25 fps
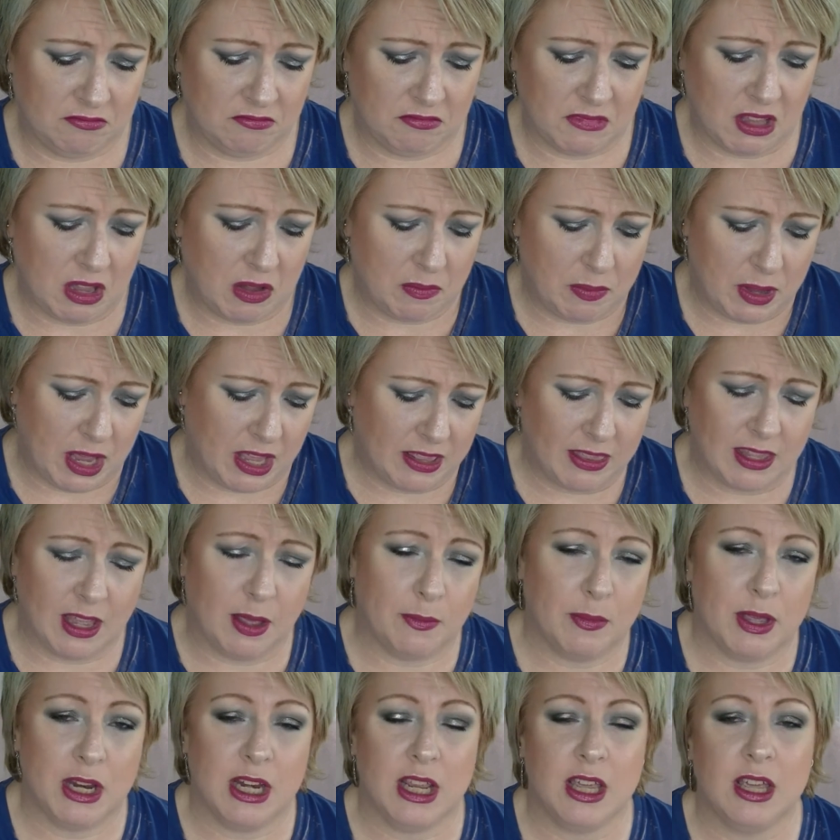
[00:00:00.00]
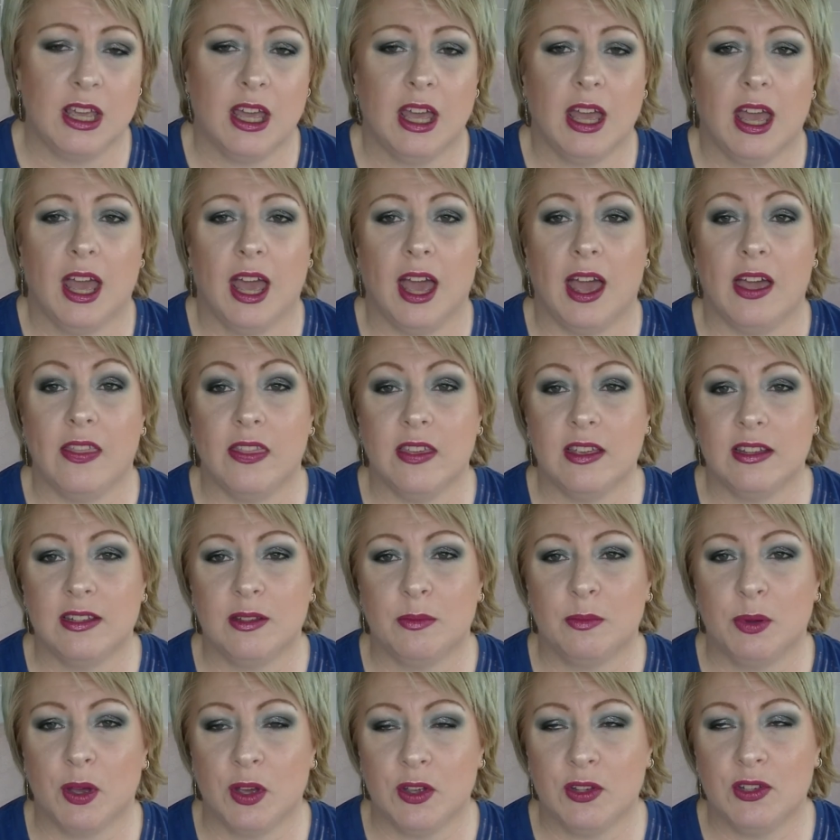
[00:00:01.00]
about that many, and they're
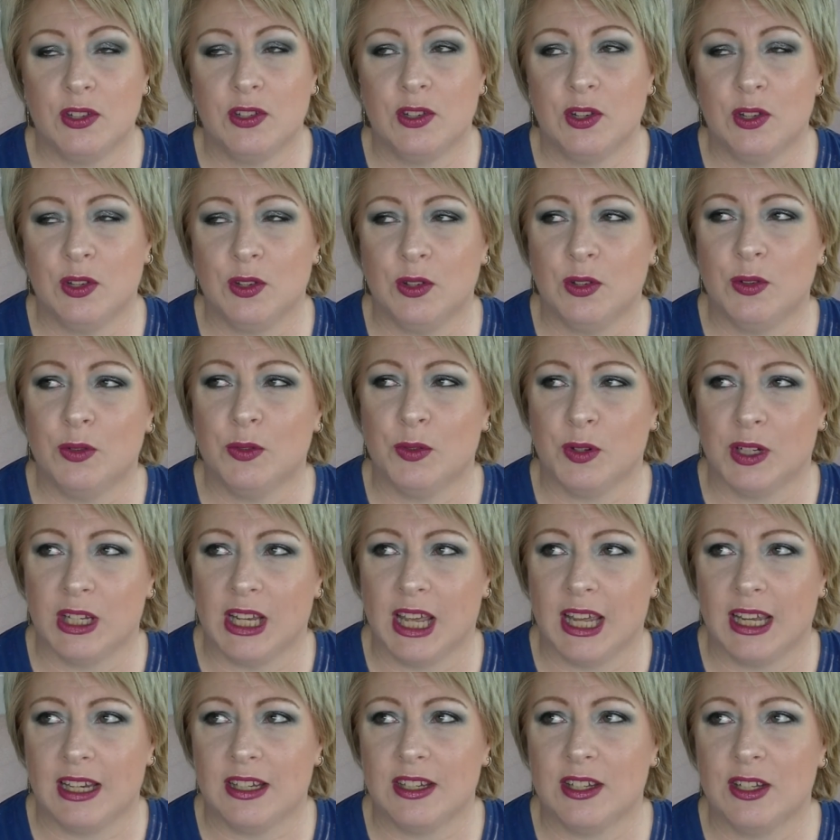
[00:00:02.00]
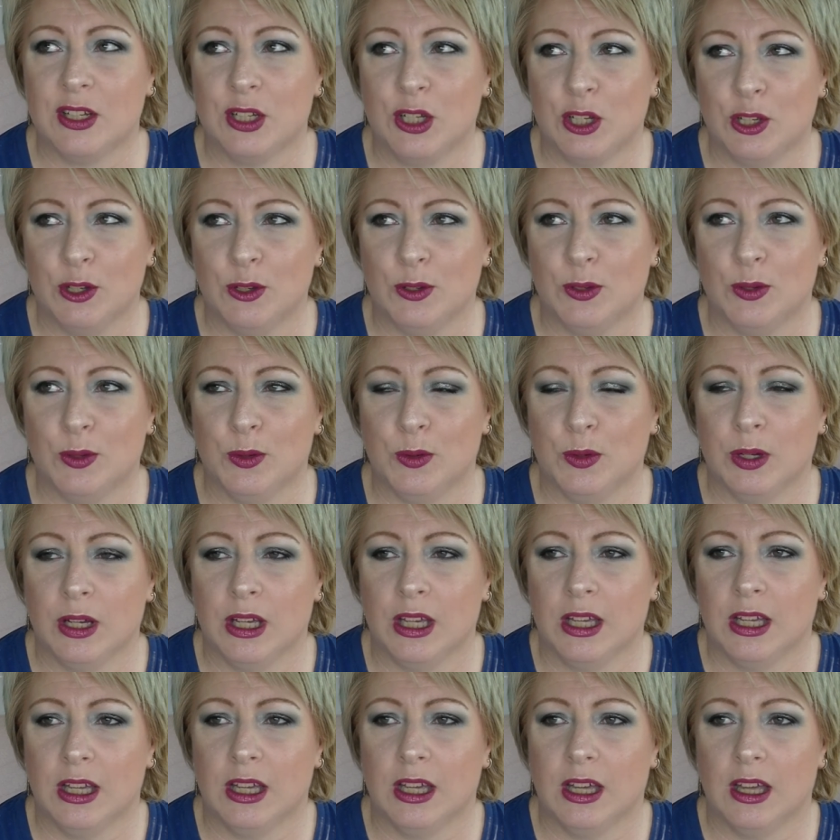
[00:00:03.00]
supposed to relate to
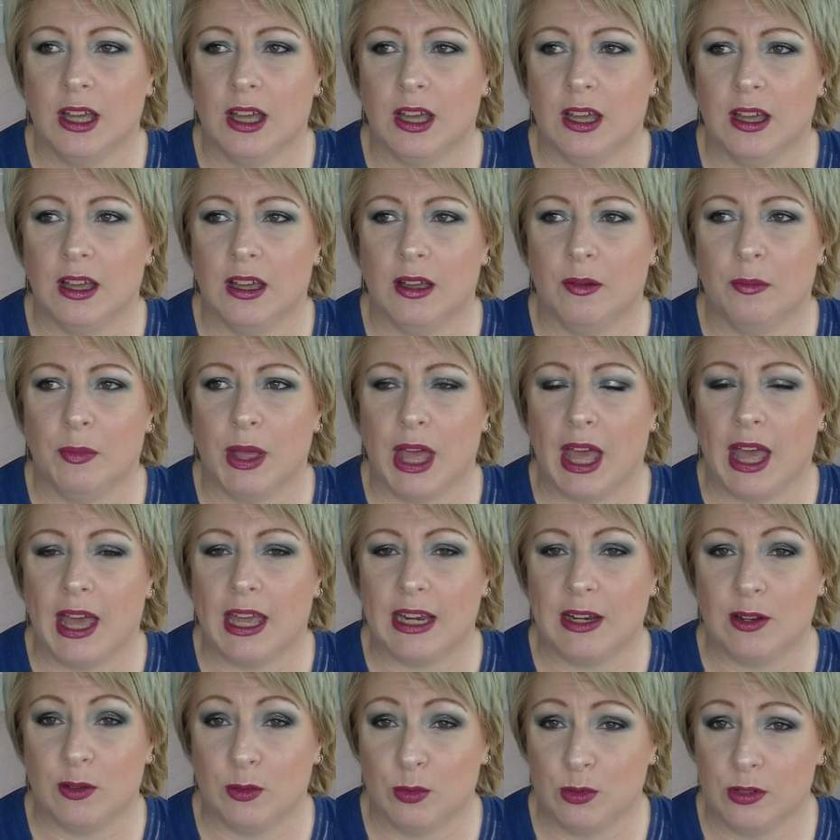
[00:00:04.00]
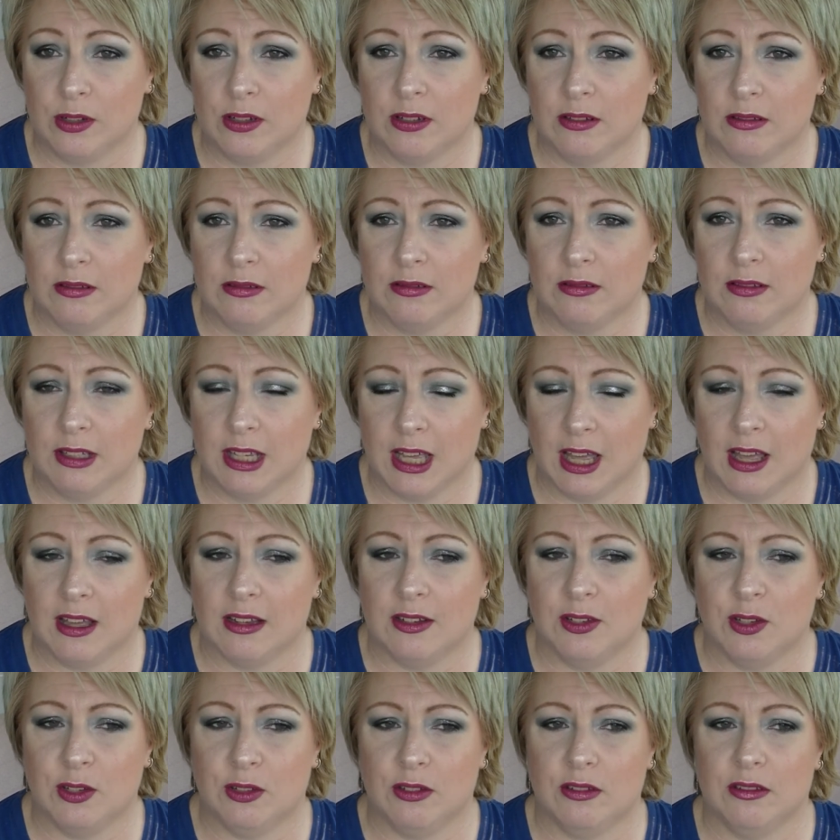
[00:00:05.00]
adult
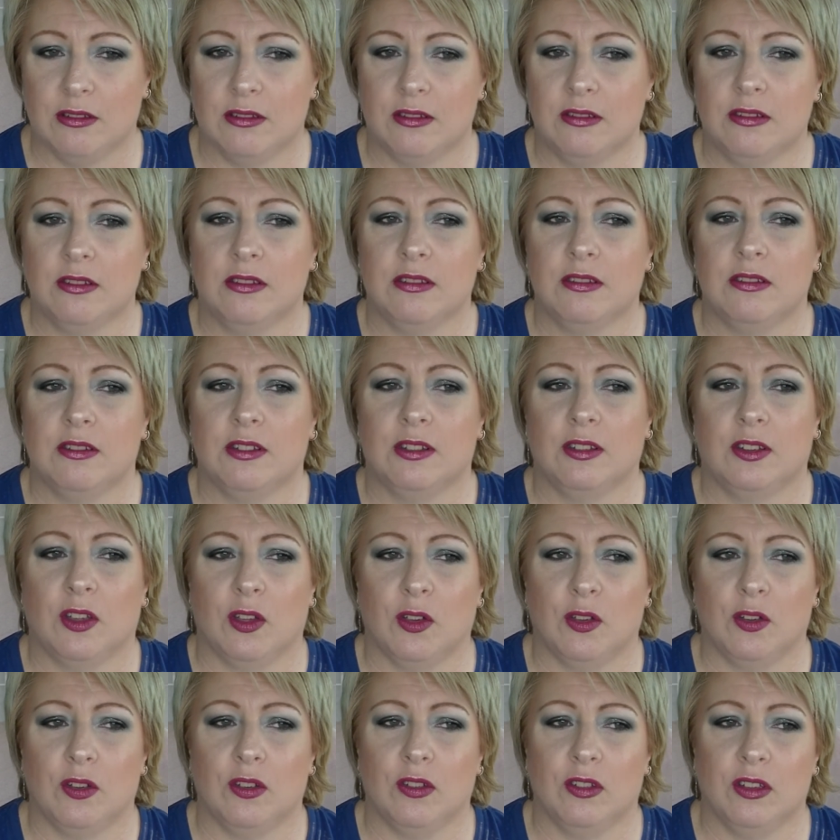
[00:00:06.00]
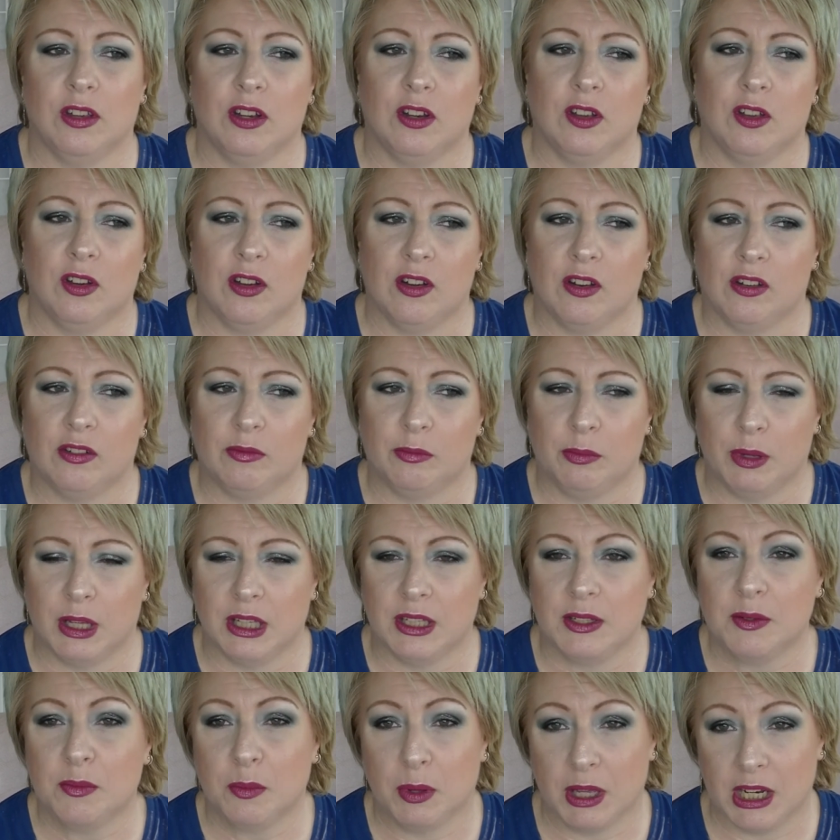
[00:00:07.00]
cartoons, so, you know, not
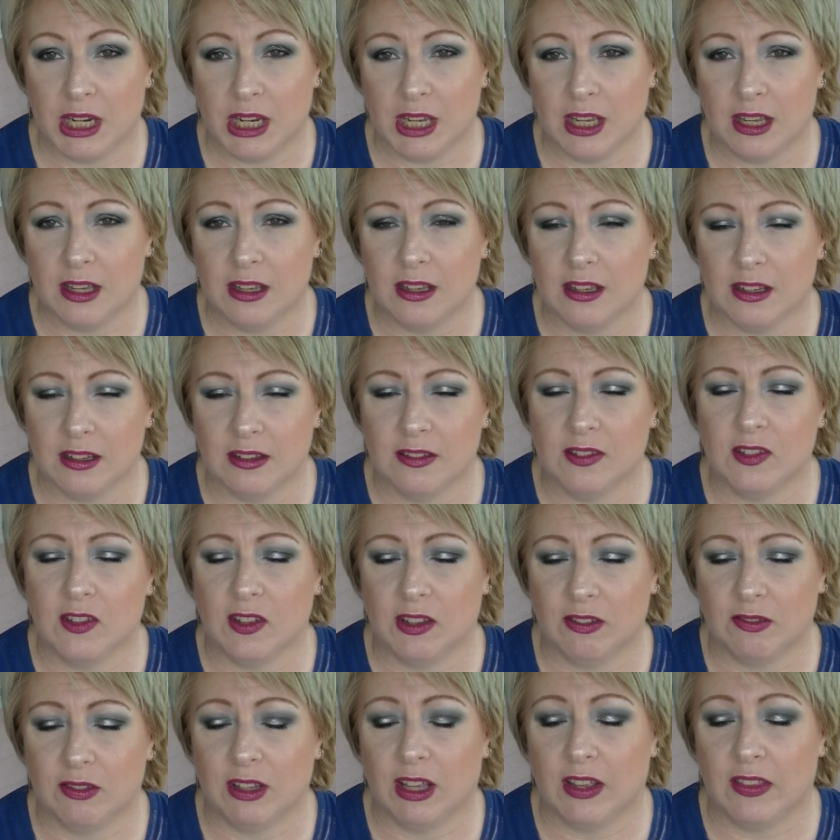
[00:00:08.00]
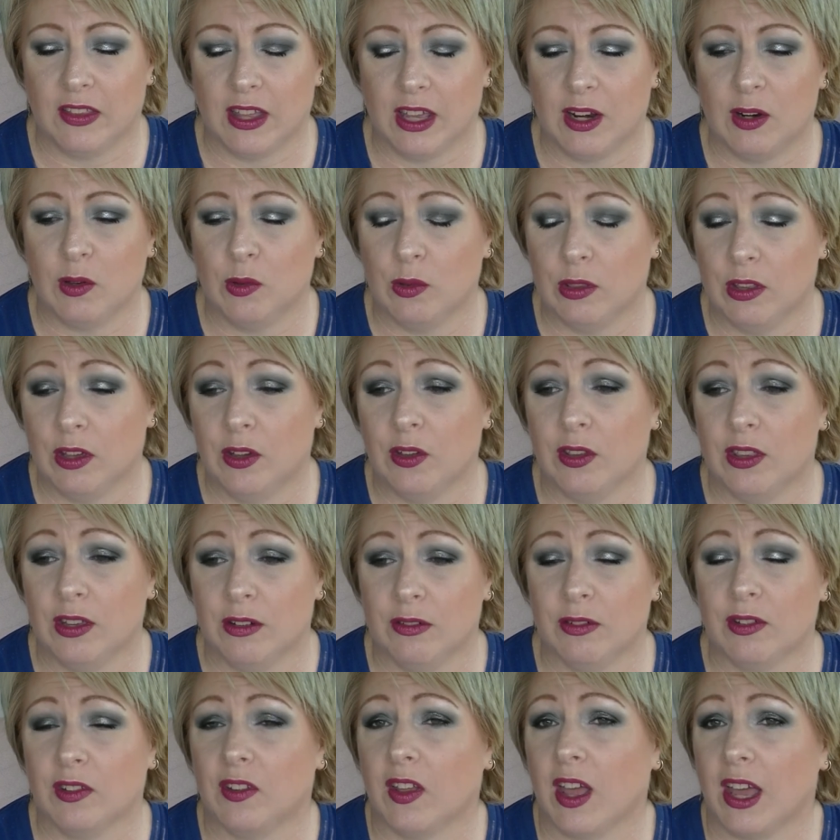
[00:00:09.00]
Bugs Bunny and stuff like that, although there
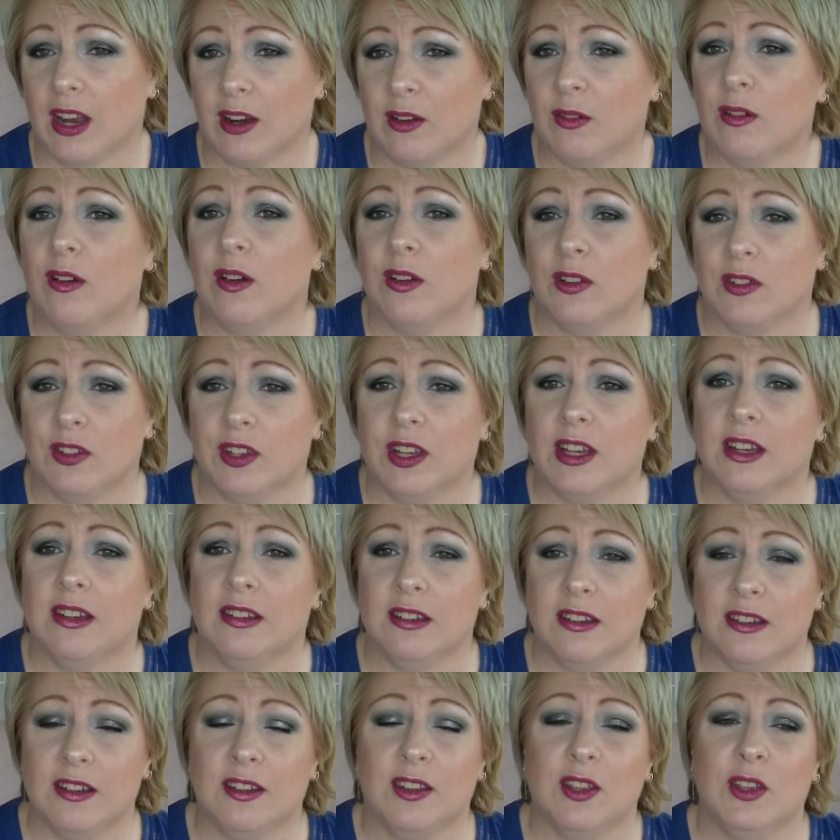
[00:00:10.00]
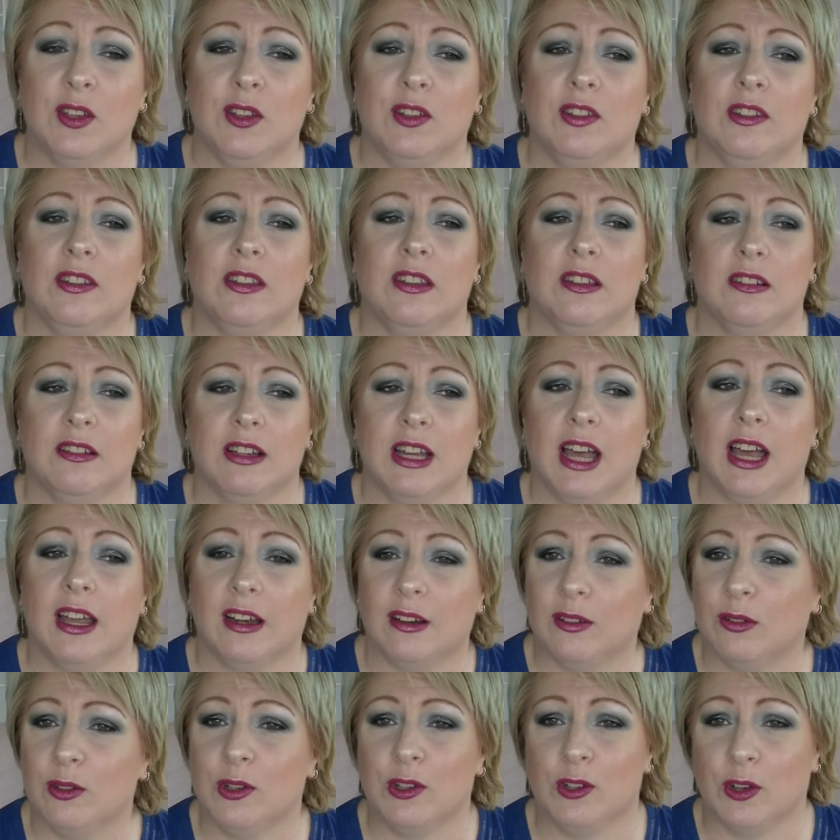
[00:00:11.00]
is adult content in those, there are
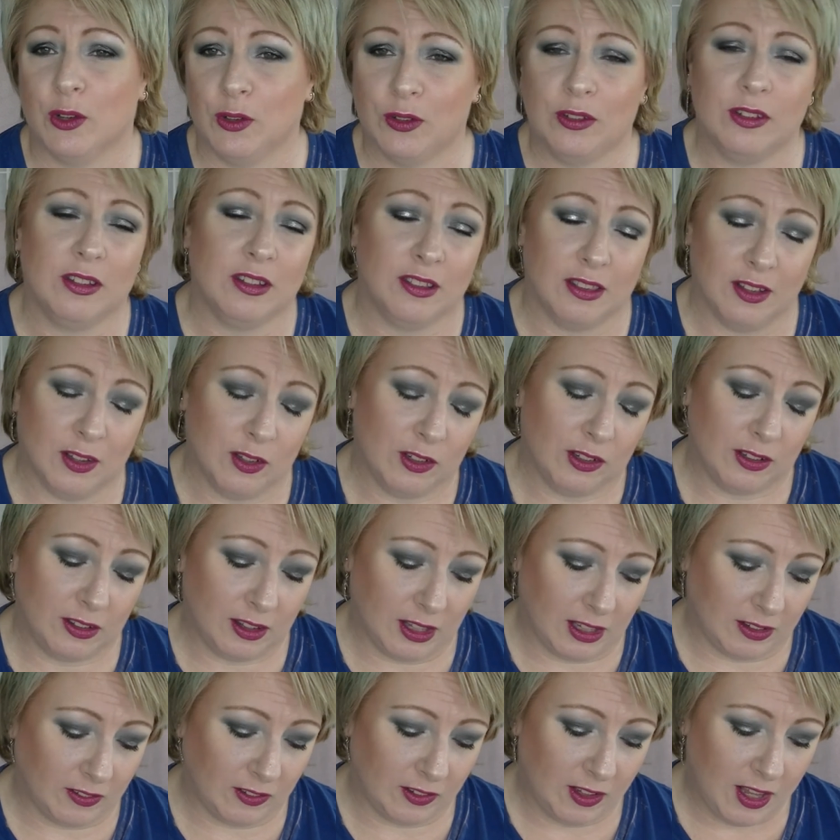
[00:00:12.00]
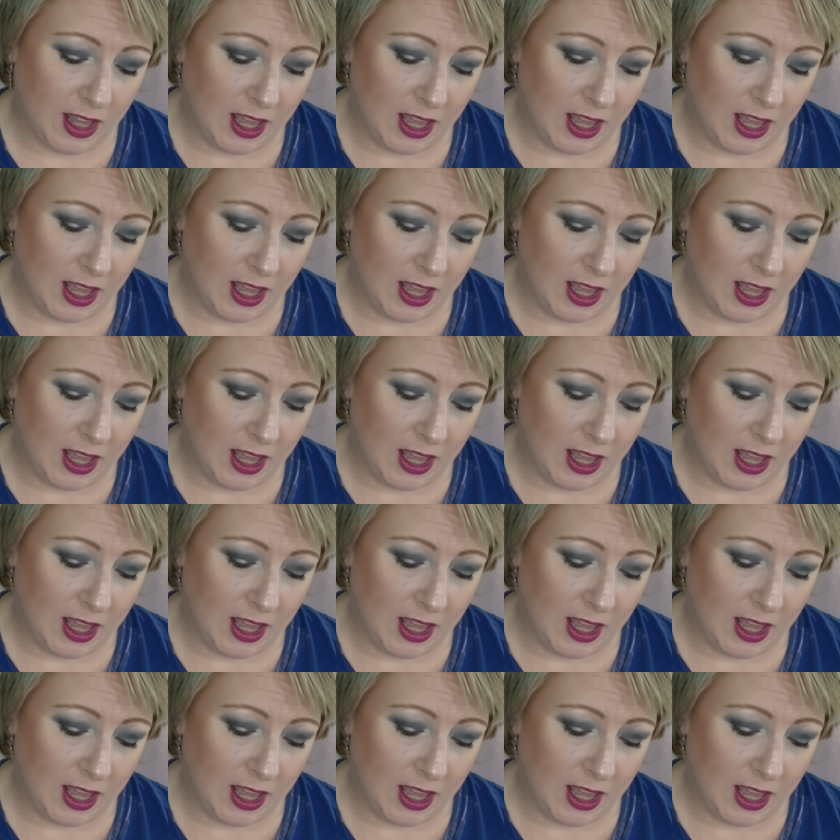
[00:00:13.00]
adult jokes in those things.